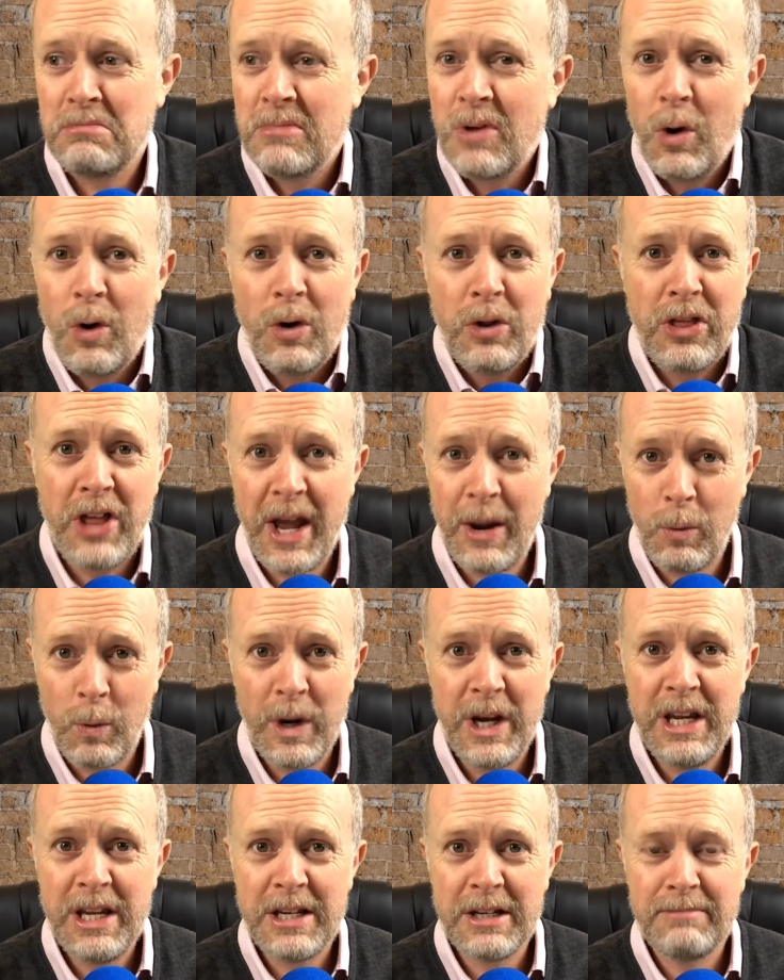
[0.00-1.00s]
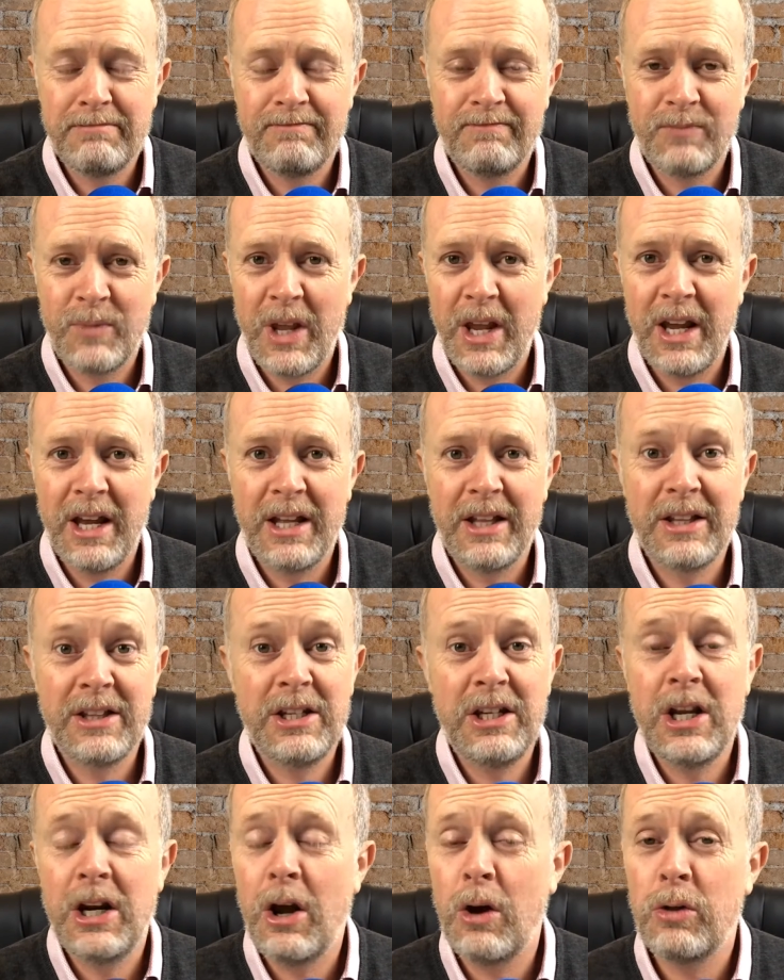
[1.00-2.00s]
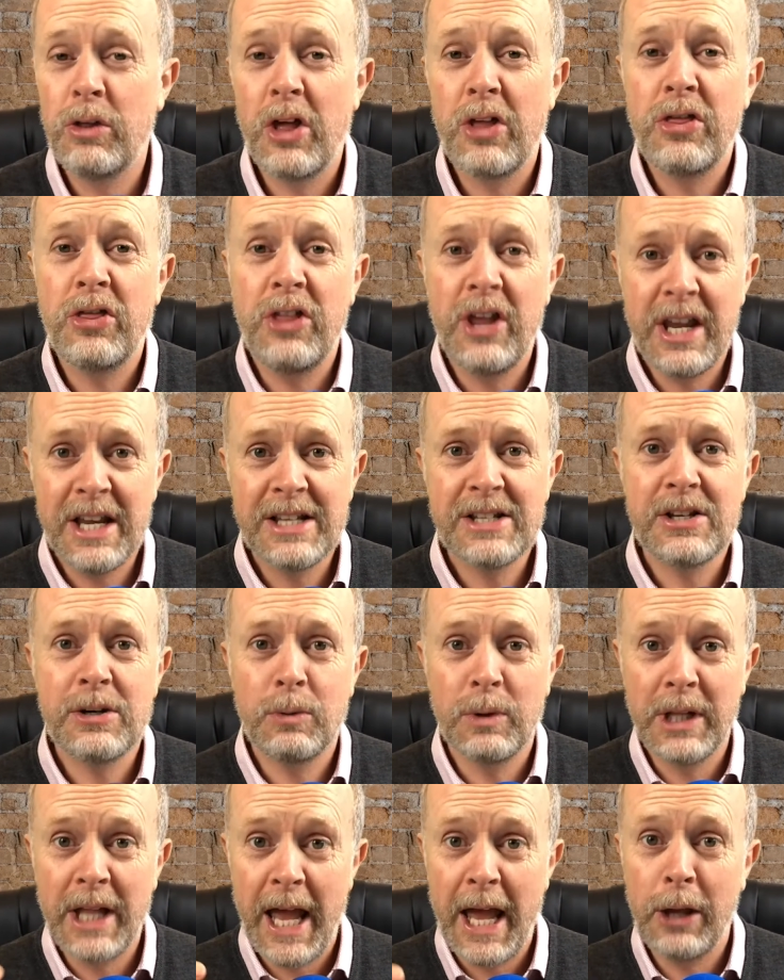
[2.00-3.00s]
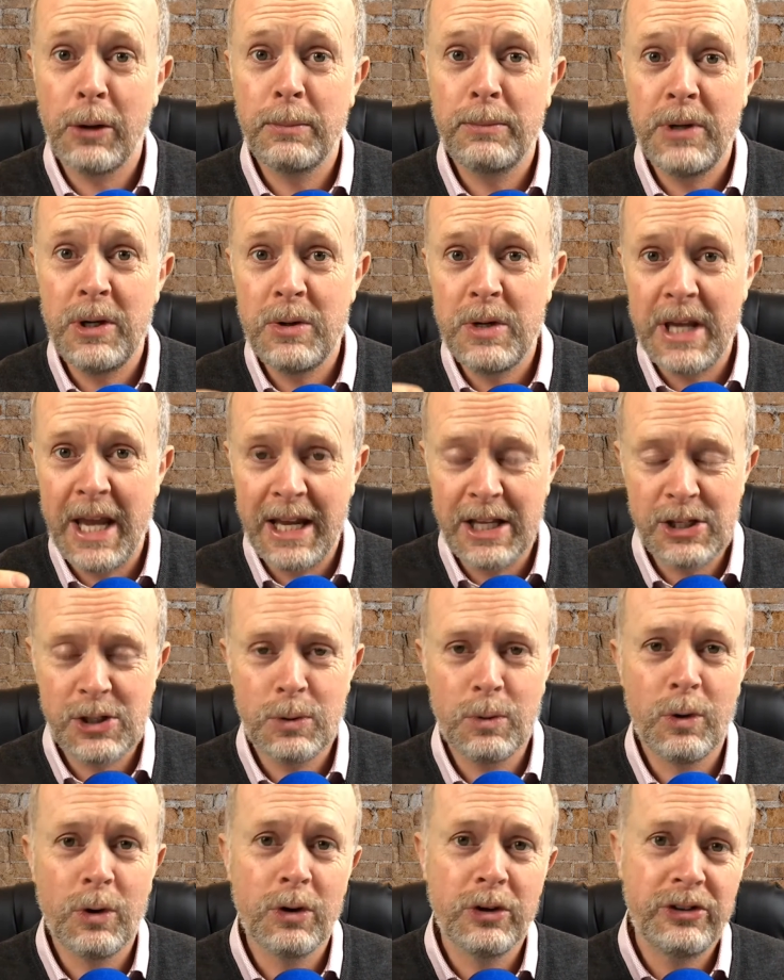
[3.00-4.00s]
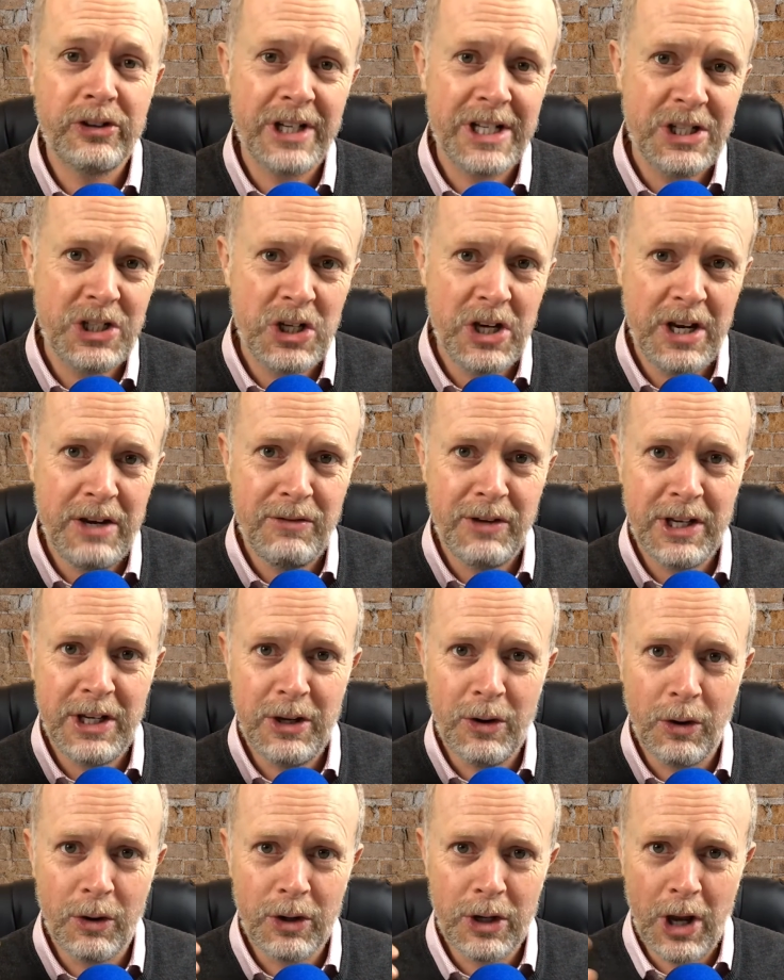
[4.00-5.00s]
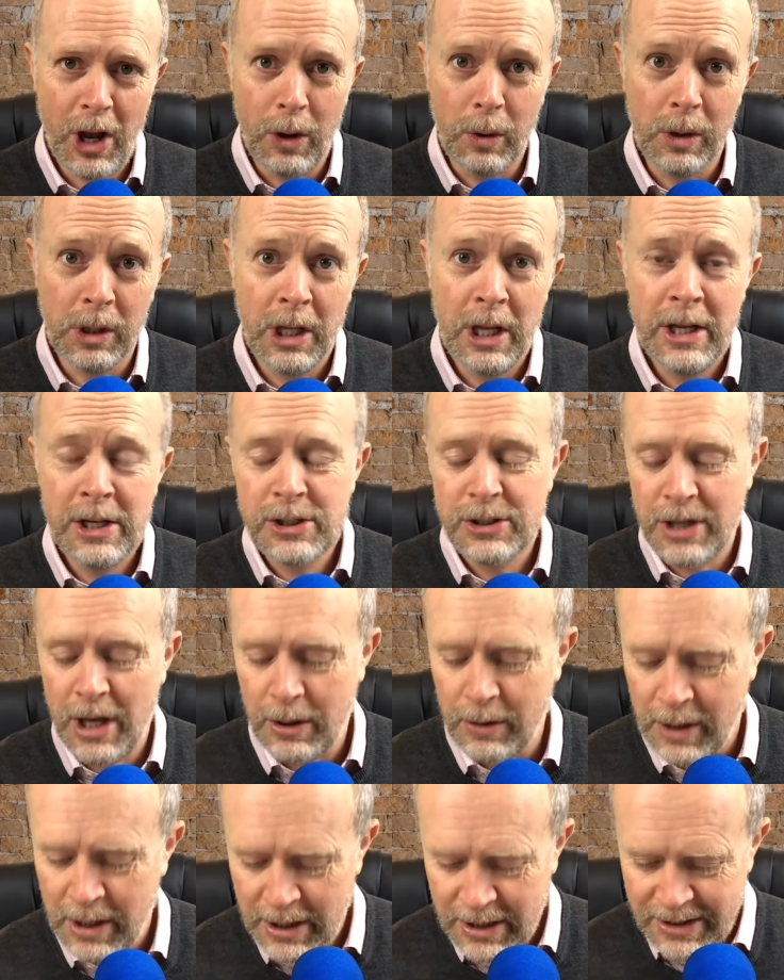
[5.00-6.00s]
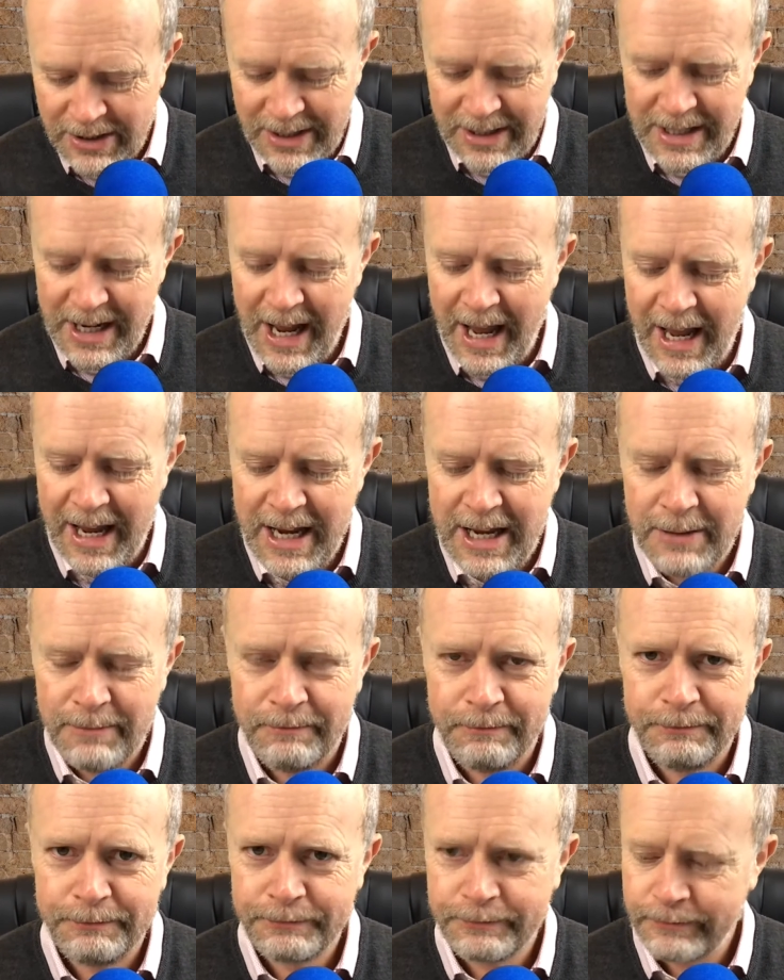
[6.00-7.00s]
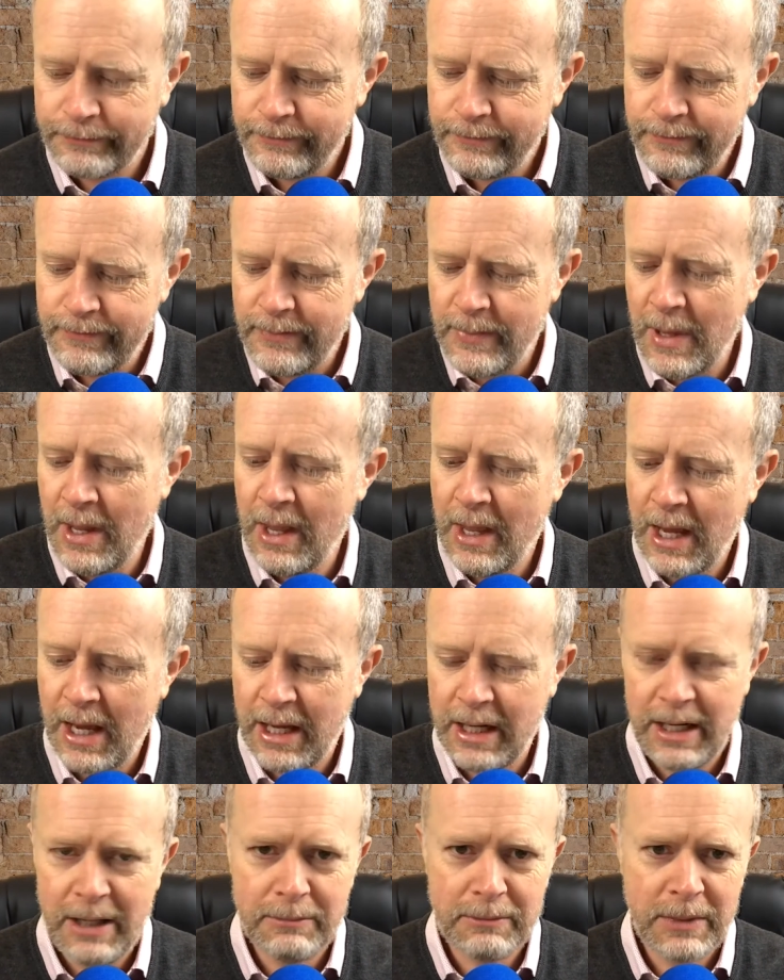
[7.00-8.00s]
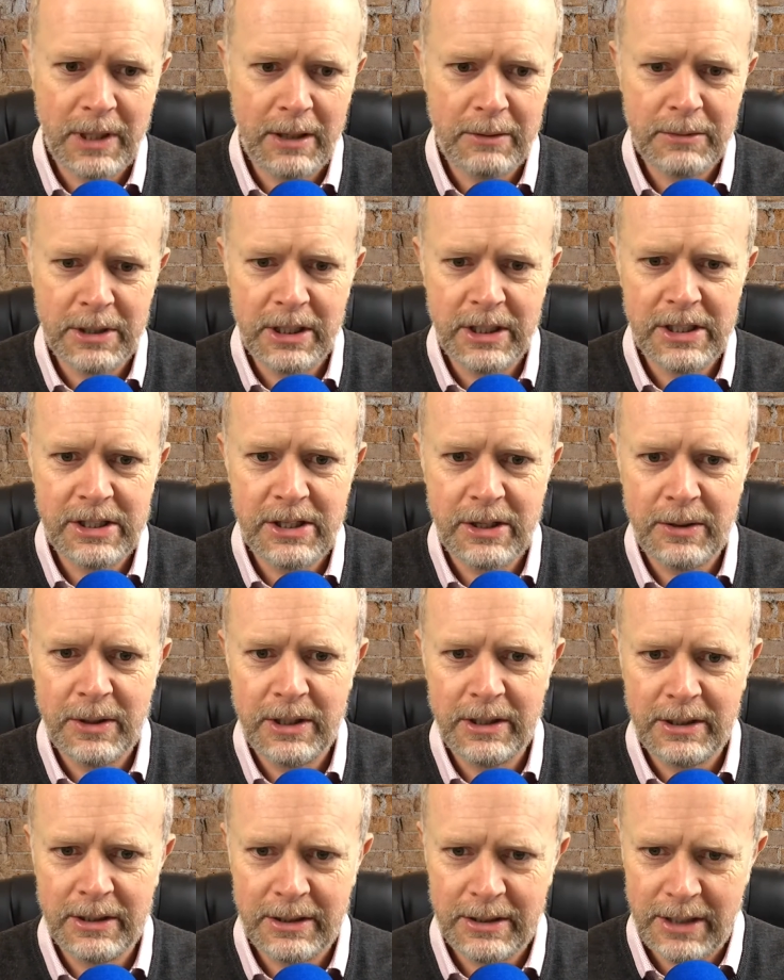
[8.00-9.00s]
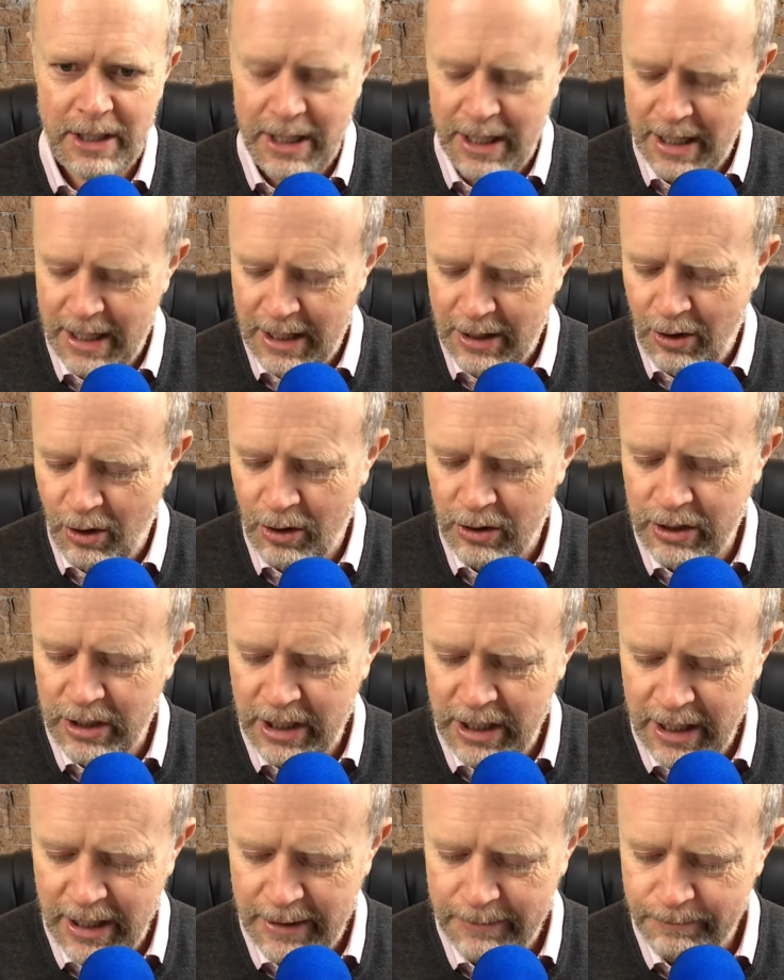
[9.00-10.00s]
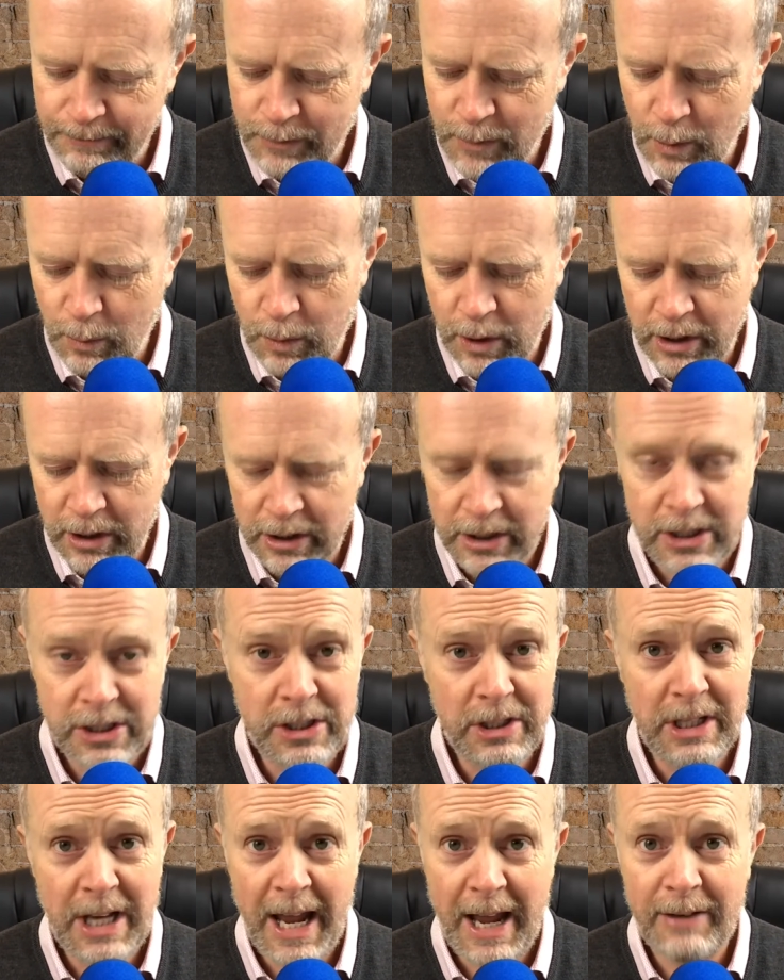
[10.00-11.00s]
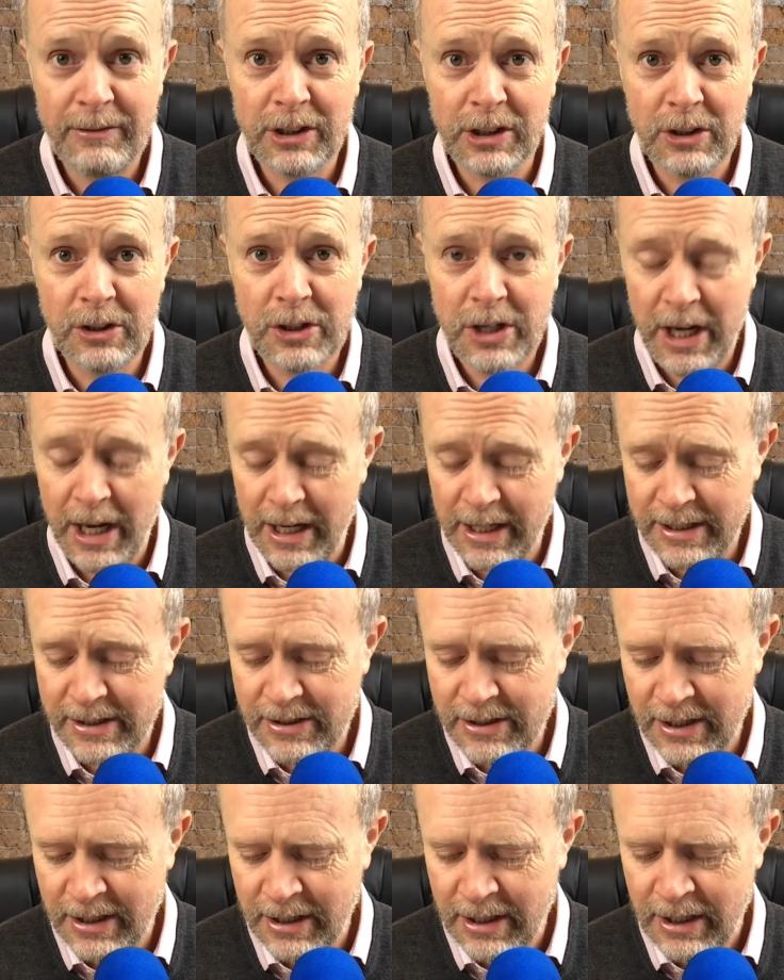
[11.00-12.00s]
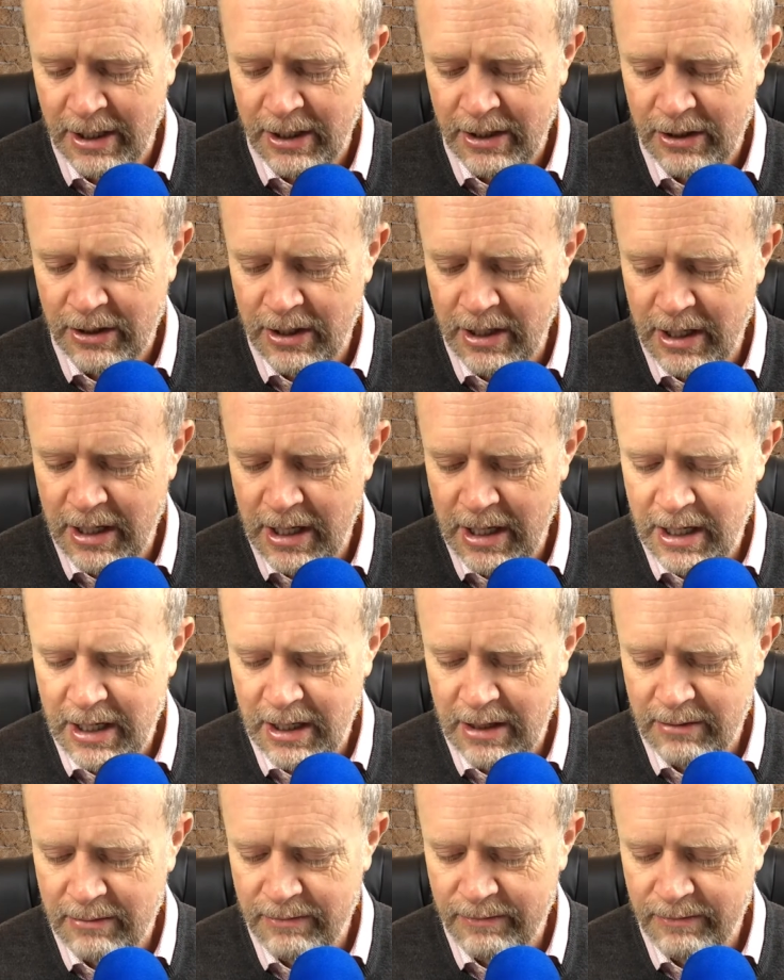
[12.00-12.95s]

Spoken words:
or that week. You know, the things that will help you get towards achieving your goal. So today, and I'm going to do it on here, we're going to have a look at the,